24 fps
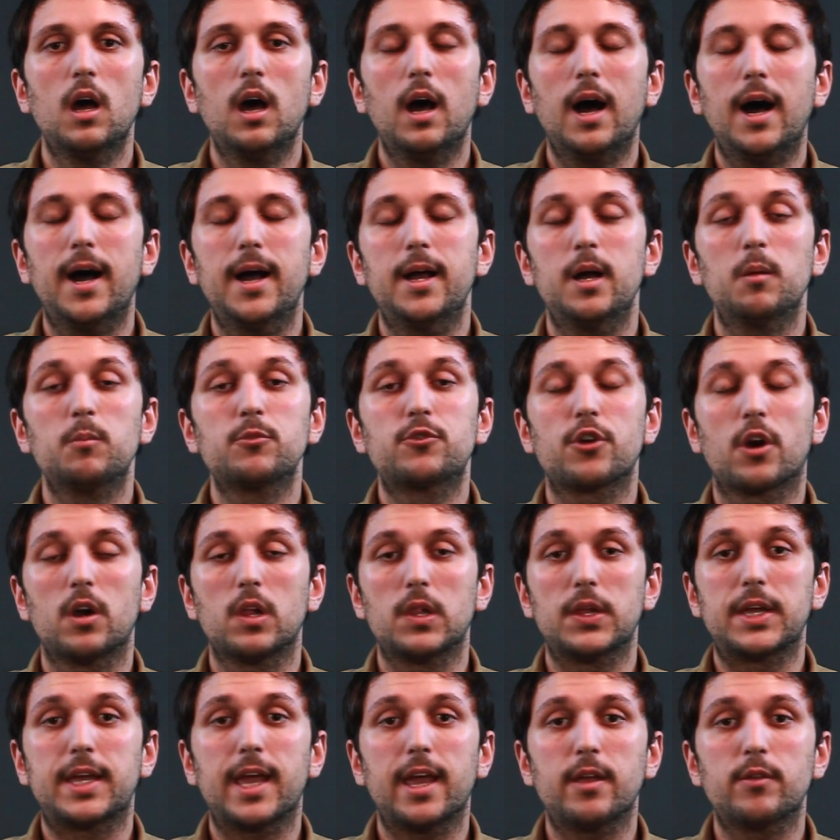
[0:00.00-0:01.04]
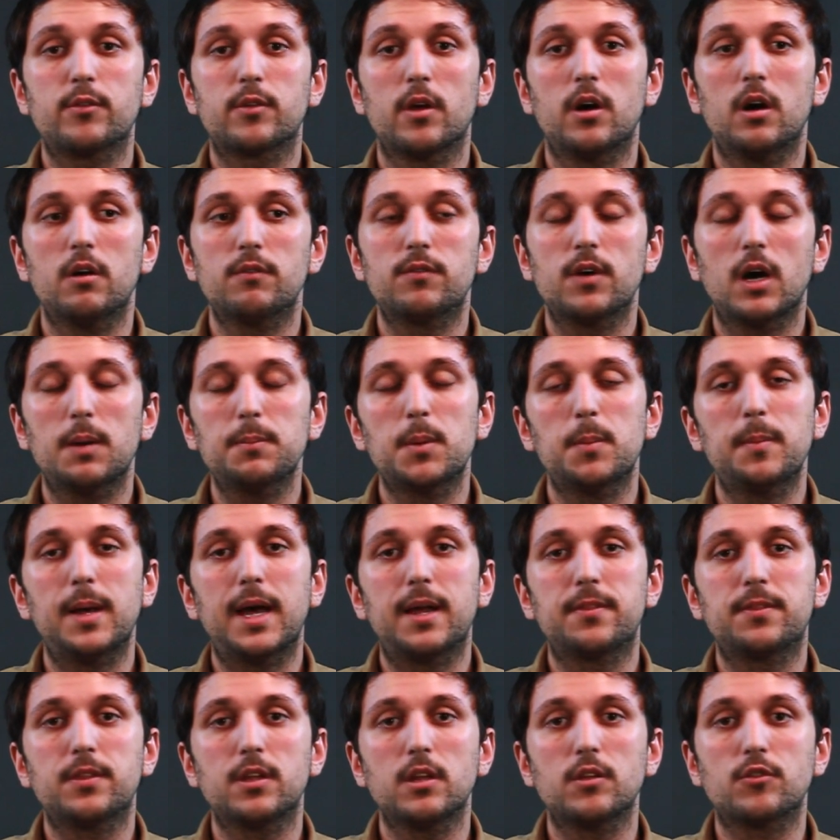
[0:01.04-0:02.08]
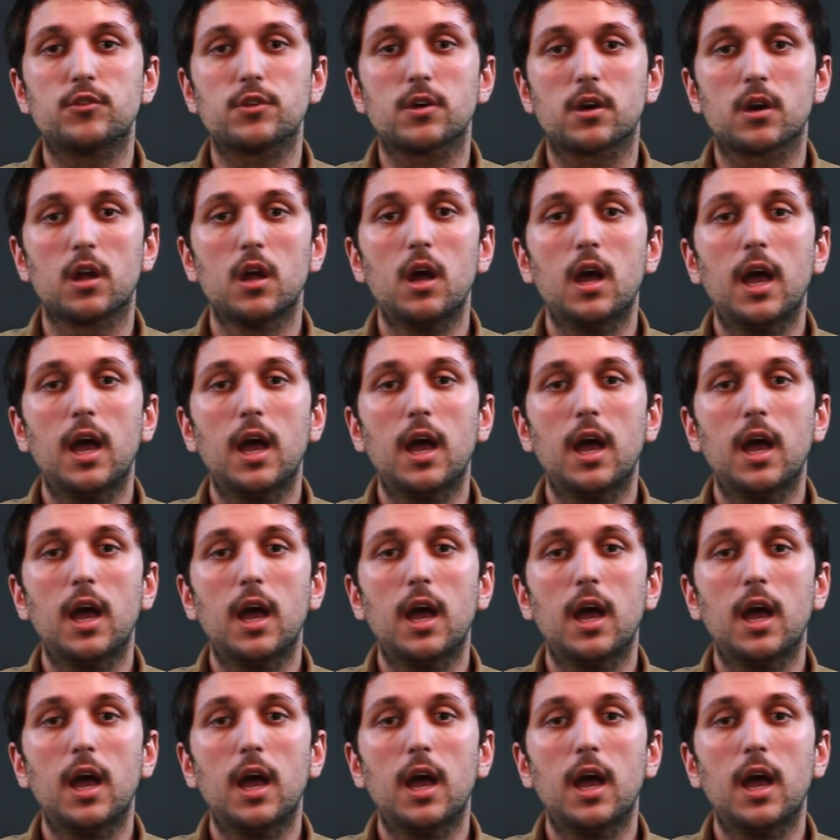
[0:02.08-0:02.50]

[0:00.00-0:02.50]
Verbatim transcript: Hi, I'm Charlie Kasov. I'm a math teacher,